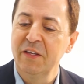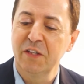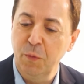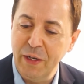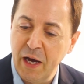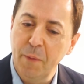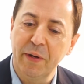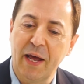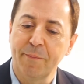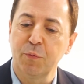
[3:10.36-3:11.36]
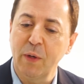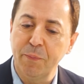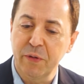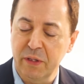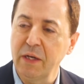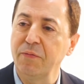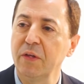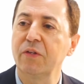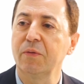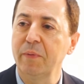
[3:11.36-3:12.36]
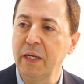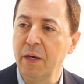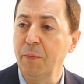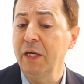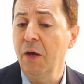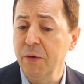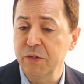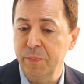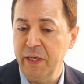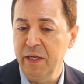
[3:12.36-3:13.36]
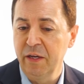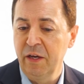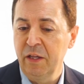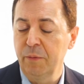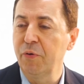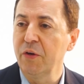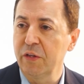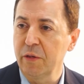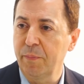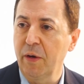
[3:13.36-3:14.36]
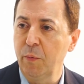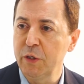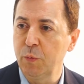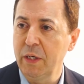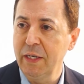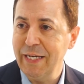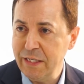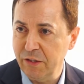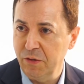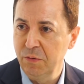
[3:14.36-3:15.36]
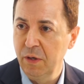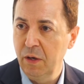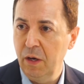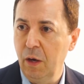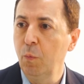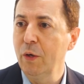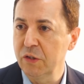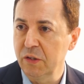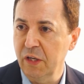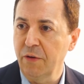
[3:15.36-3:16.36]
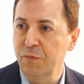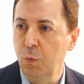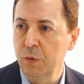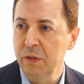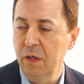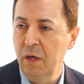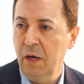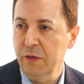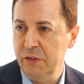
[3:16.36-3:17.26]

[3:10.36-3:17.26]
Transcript: So in Albert Labs, we perceive this to be, and we know it to be, the process by which we need to and wish to take forward our